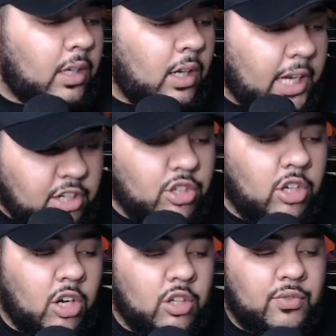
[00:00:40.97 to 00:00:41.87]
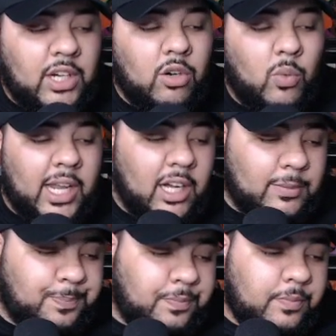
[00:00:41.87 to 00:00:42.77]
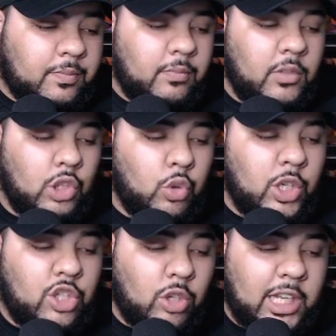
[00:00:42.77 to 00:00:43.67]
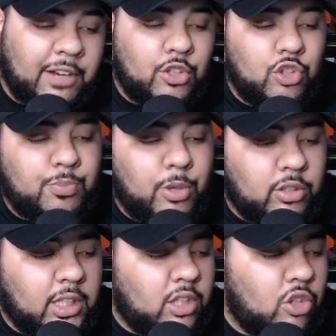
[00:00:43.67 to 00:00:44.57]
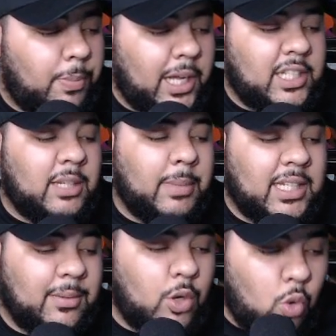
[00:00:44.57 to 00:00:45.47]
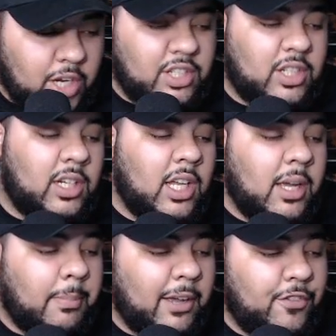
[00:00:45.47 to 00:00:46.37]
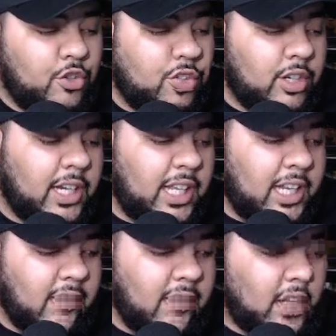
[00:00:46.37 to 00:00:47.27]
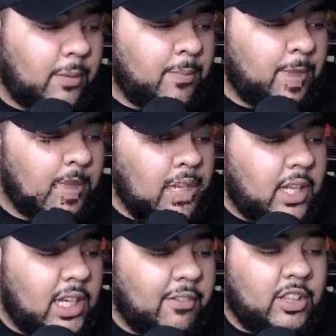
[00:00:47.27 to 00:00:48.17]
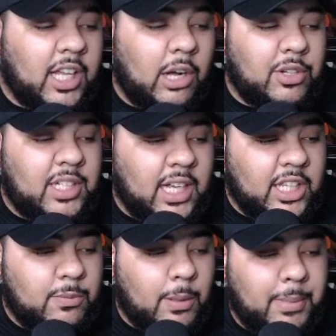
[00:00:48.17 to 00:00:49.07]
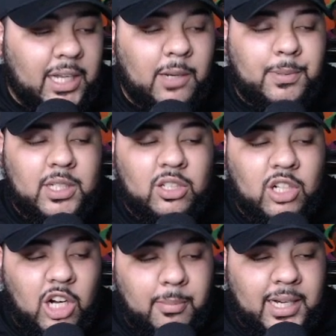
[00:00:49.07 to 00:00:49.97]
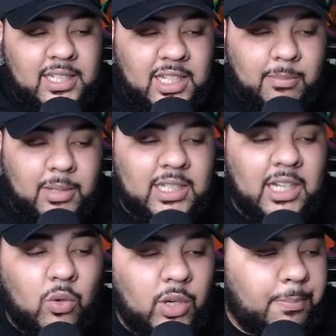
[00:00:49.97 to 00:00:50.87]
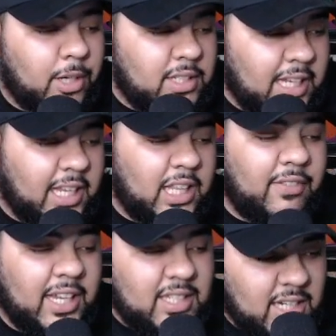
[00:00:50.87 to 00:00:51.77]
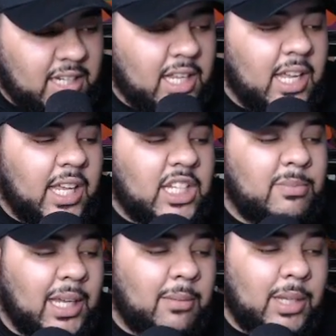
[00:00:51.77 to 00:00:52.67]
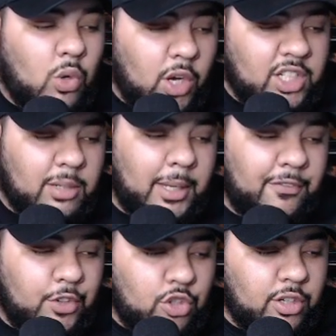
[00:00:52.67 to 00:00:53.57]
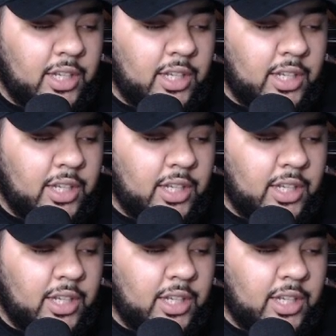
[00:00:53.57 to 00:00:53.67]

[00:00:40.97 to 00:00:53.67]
Arizona Cardinals veteran wideout tweeted shortly after news broke that the new policy makes him question my future in the NFL. Never thought I would say this, but being in a position to hurt my team because I don't want to partake in the vaccine is making me question my future in